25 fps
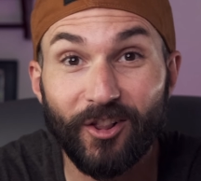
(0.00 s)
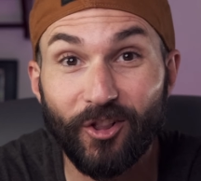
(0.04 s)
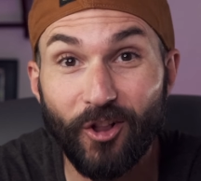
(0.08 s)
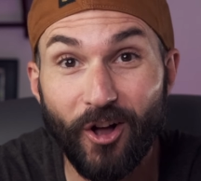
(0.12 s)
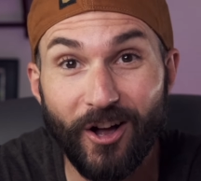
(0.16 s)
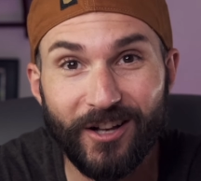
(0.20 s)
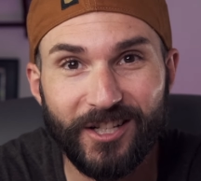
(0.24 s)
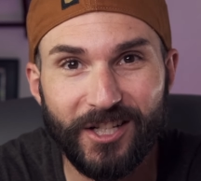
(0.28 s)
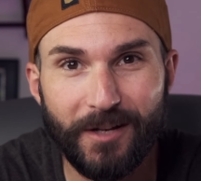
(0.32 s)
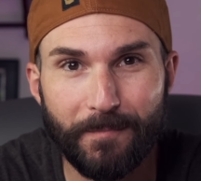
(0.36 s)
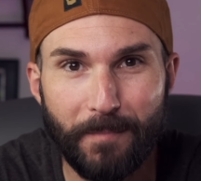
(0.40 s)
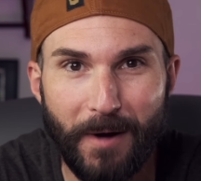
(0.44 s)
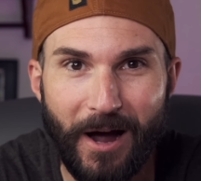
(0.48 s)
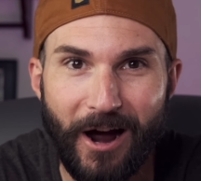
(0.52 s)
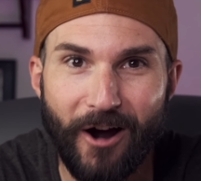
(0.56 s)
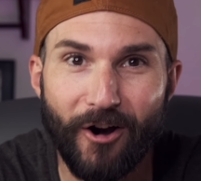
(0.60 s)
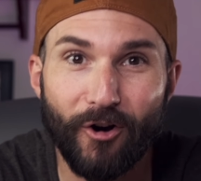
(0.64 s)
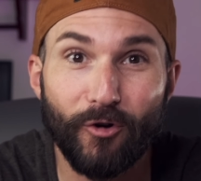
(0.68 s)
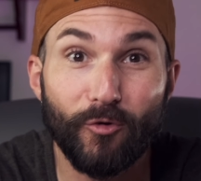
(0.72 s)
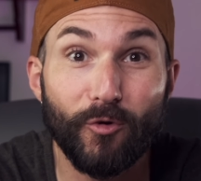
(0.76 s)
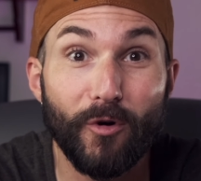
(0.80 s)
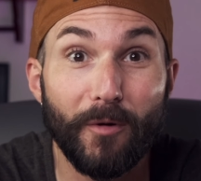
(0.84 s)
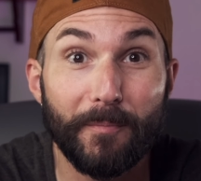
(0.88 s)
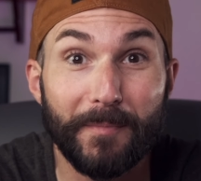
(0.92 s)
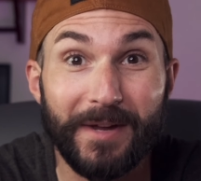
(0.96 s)
Lots of
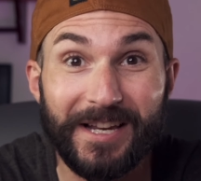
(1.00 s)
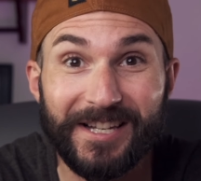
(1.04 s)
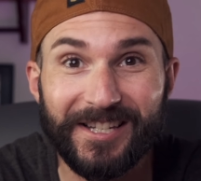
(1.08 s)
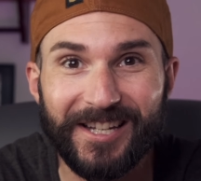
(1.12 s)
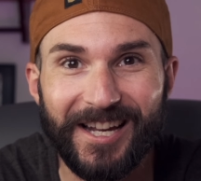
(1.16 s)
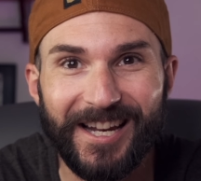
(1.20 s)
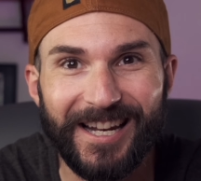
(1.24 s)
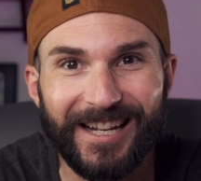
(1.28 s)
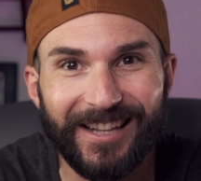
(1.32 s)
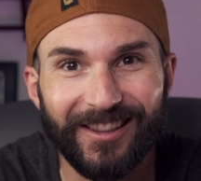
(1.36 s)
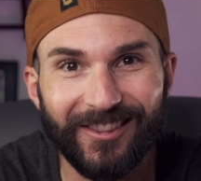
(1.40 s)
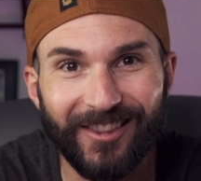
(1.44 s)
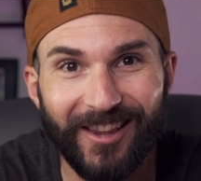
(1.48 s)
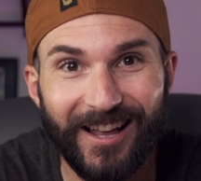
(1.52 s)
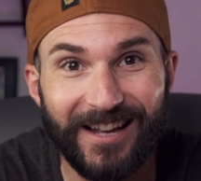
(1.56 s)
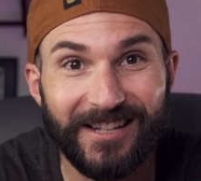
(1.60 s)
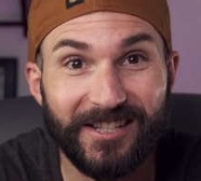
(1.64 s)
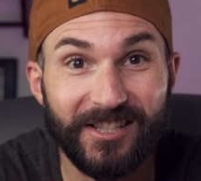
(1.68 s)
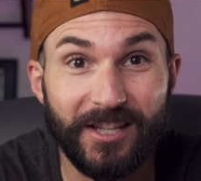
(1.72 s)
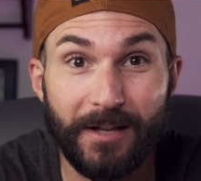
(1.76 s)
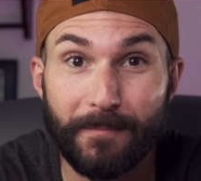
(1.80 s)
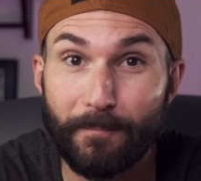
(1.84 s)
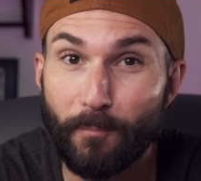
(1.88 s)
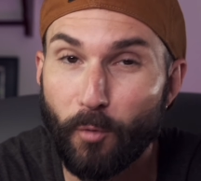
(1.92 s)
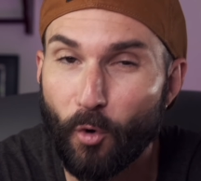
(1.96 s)
power while maintaining
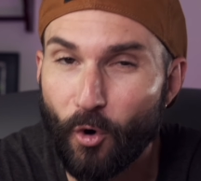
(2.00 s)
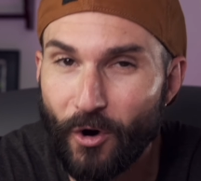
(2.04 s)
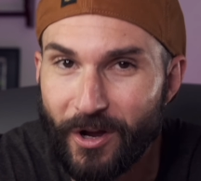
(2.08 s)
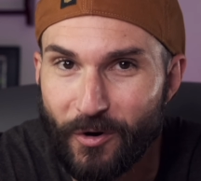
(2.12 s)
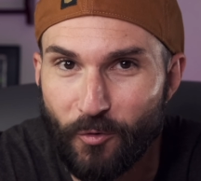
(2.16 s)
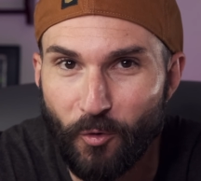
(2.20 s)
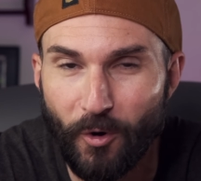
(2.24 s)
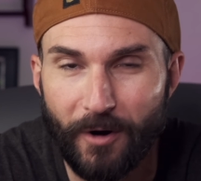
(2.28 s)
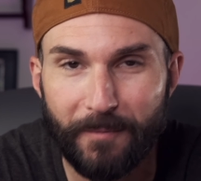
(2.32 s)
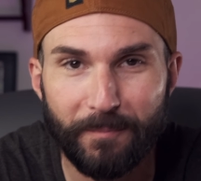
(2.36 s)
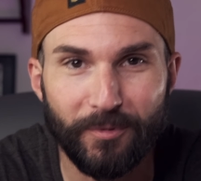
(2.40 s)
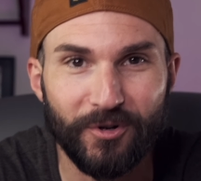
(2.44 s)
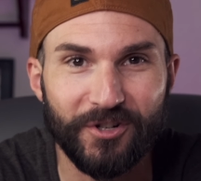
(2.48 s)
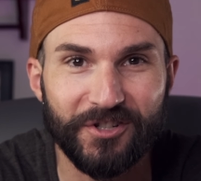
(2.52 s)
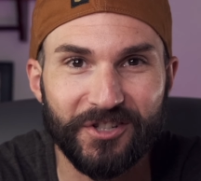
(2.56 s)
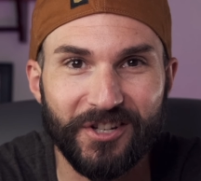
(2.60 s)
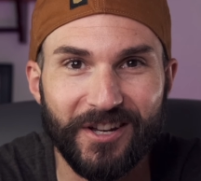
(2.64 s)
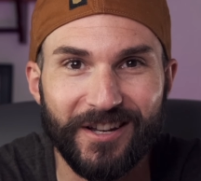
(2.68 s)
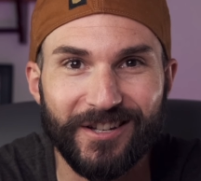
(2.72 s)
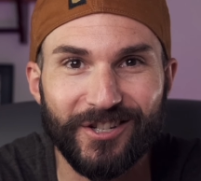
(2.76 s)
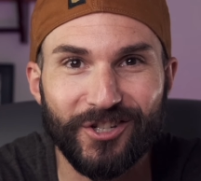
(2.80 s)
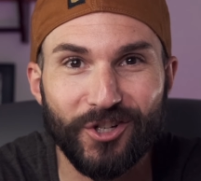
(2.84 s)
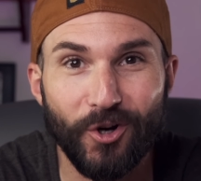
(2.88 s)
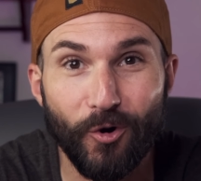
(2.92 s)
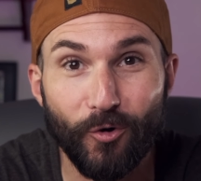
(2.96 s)
less than
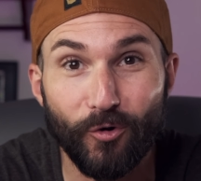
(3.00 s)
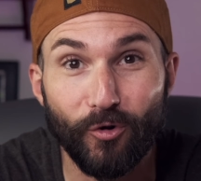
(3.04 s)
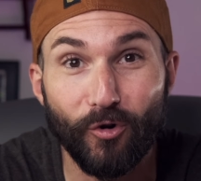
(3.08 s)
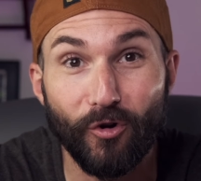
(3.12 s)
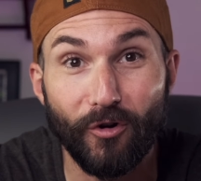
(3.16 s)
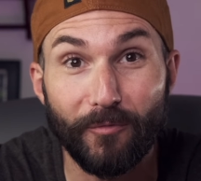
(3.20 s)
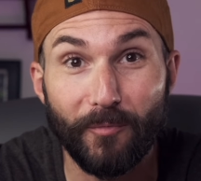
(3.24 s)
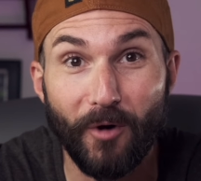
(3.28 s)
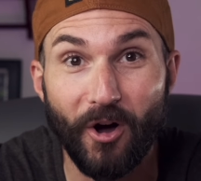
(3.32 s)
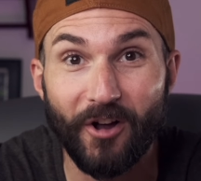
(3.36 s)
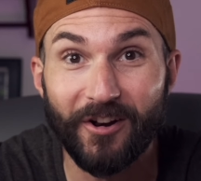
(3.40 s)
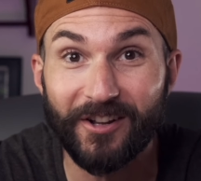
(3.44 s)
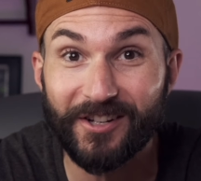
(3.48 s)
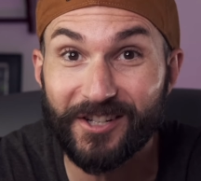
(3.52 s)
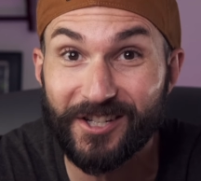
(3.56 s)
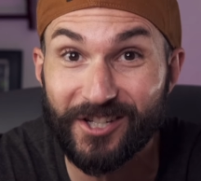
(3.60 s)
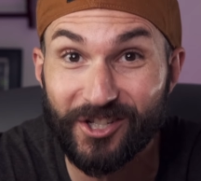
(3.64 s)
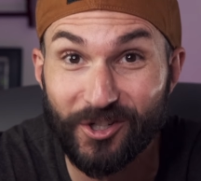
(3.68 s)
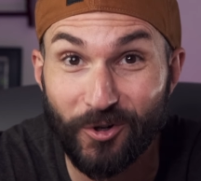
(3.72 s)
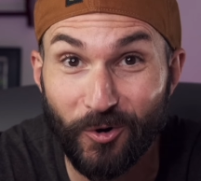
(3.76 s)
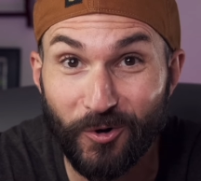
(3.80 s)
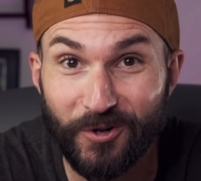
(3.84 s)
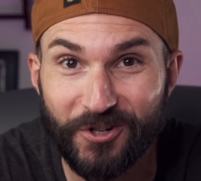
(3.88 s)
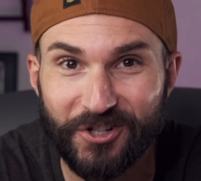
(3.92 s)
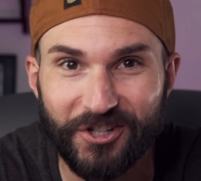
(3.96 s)
0.1% total harmonic
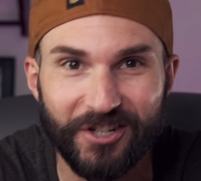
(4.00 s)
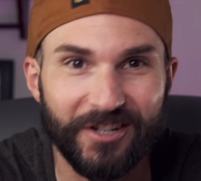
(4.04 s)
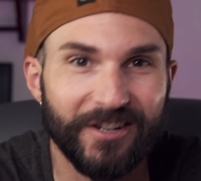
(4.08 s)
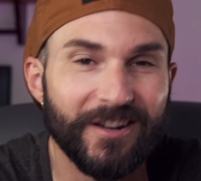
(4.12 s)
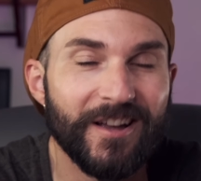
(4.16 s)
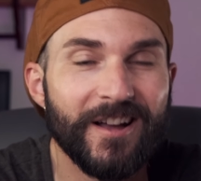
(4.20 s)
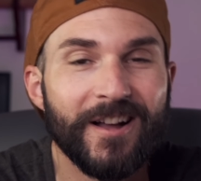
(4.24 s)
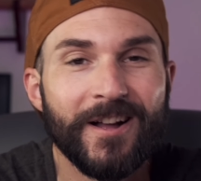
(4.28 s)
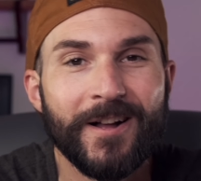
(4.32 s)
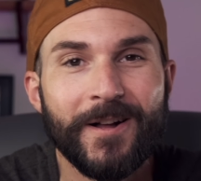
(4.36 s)
distortion.